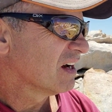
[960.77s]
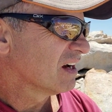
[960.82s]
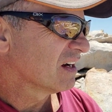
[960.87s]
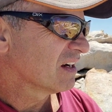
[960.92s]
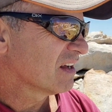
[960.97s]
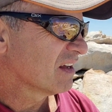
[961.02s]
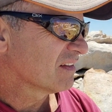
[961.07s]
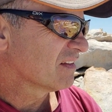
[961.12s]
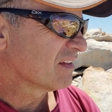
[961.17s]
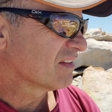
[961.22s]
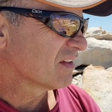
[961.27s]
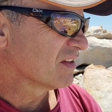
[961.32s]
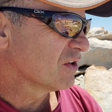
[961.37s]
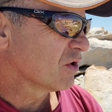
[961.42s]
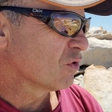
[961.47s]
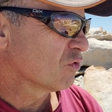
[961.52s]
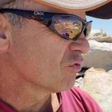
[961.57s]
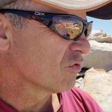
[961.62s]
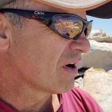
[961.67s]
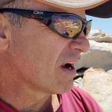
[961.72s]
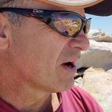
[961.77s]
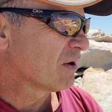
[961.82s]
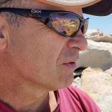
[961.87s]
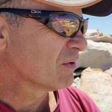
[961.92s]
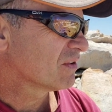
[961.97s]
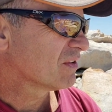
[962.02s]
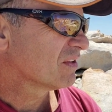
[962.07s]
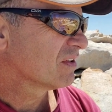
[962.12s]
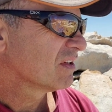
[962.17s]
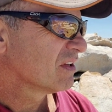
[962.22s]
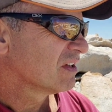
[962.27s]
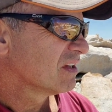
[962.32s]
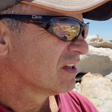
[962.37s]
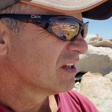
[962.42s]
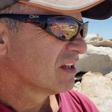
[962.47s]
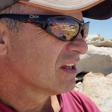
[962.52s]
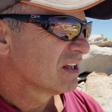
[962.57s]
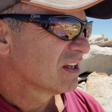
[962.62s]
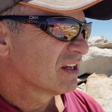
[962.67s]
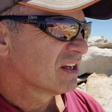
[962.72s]
because it's a known route.
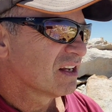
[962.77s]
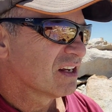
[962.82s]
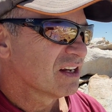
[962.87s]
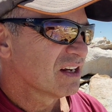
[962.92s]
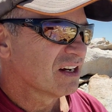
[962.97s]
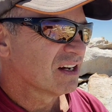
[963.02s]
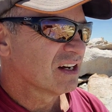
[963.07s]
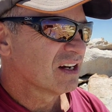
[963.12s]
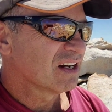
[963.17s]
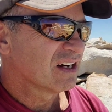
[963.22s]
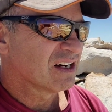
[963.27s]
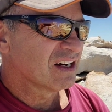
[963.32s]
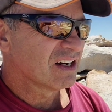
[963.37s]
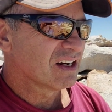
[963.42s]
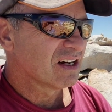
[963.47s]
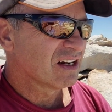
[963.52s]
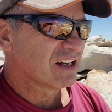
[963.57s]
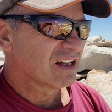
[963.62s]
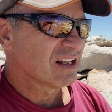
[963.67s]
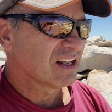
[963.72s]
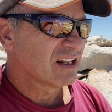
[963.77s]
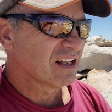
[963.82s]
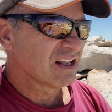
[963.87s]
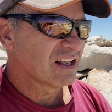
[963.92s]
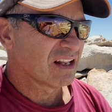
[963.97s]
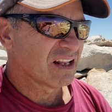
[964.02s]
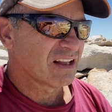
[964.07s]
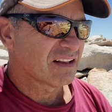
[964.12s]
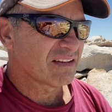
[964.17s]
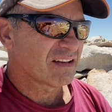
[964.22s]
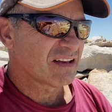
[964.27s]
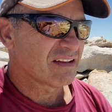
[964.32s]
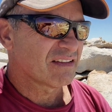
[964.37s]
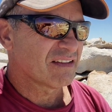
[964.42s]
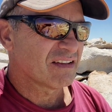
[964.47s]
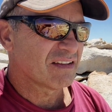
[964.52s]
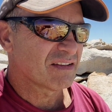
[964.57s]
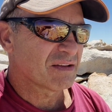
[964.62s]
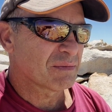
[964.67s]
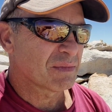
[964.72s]
Unless I
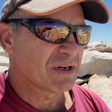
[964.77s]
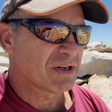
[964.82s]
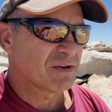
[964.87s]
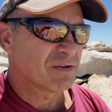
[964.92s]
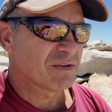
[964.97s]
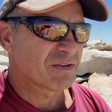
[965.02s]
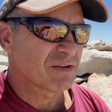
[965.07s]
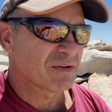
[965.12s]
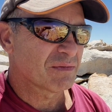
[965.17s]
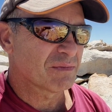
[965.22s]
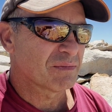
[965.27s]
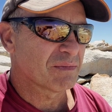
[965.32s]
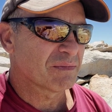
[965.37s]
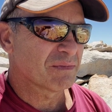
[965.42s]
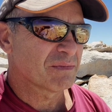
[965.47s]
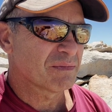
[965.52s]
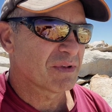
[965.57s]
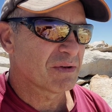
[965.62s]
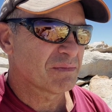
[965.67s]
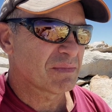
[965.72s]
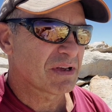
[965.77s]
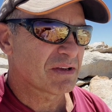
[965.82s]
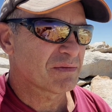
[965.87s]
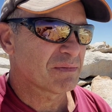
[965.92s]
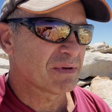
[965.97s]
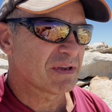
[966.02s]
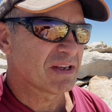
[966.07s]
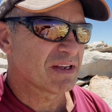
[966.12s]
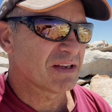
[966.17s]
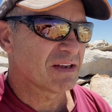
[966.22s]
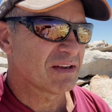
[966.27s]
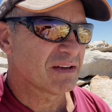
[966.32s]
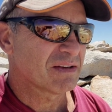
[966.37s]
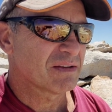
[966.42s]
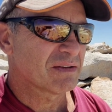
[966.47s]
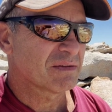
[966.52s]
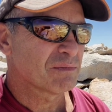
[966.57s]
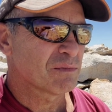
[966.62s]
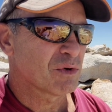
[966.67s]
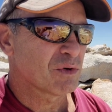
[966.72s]
see somebody doing something that makes me
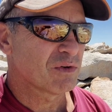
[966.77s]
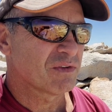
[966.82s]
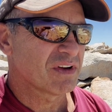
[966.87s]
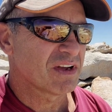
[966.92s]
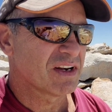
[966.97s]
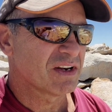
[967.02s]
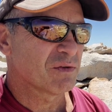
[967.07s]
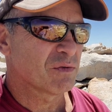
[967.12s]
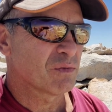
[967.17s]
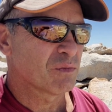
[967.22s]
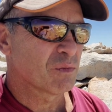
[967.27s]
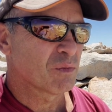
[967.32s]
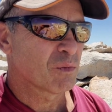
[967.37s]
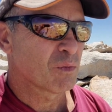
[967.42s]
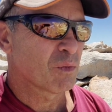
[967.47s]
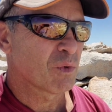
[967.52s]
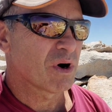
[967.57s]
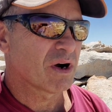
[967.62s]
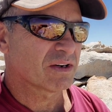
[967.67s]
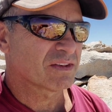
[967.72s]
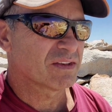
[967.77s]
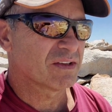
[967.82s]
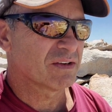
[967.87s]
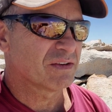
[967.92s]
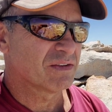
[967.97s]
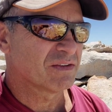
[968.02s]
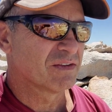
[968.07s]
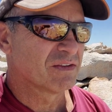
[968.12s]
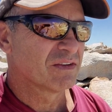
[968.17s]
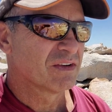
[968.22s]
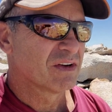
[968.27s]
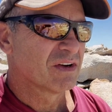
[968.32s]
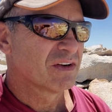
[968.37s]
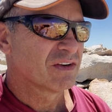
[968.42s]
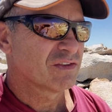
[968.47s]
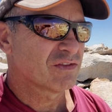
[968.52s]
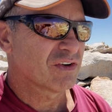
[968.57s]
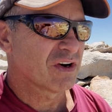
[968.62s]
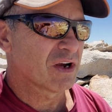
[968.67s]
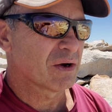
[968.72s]
motivated to walk the
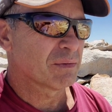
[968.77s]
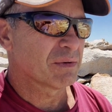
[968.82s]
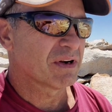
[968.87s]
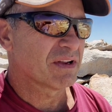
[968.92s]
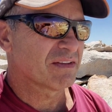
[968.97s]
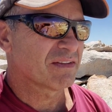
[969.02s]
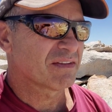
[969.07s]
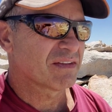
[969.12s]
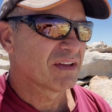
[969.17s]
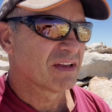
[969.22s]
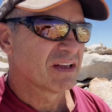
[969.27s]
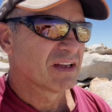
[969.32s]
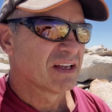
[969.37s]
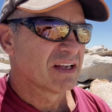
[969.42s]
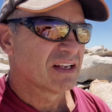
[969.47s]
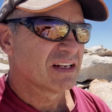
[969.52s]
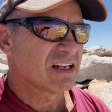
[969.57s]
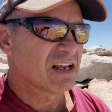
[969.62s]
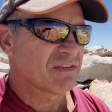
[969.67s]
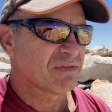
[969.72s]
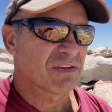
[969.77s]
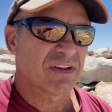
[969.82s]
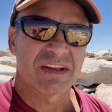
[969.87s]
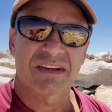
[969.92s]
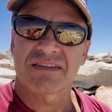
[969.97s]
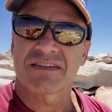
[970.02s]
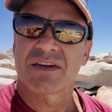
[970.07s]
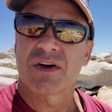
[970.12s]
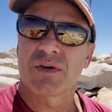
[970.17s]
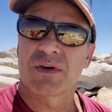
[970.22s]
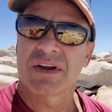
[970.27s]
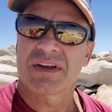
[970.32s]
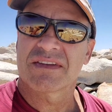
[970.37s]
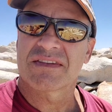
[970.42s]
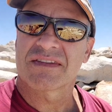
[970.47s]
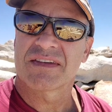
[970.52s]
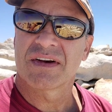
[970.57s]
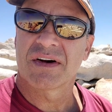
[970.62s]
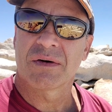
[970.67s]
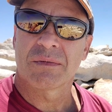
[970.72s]
trail, but it's definitely snowed in
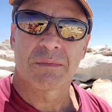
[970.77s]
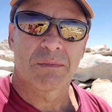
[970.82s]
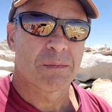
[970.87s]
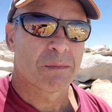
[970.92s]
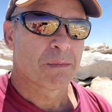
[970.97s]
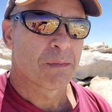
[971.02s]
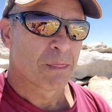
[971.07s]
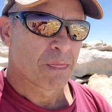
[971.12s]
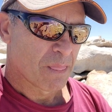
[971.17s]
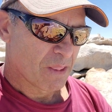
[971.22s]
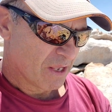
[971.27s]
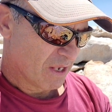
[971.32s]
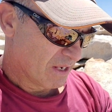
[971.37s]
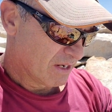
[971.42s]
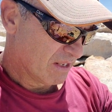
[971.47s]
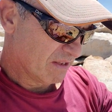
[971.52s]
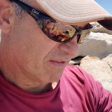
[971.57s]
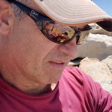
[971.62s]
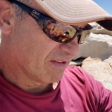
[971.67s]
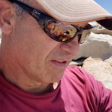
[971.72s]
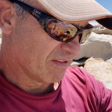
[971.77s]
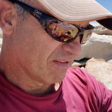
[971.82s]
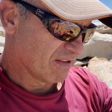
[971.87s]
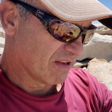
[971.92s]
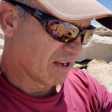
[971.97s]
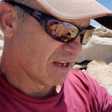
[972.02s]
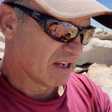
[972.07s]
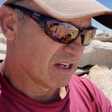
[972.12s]
still, and this is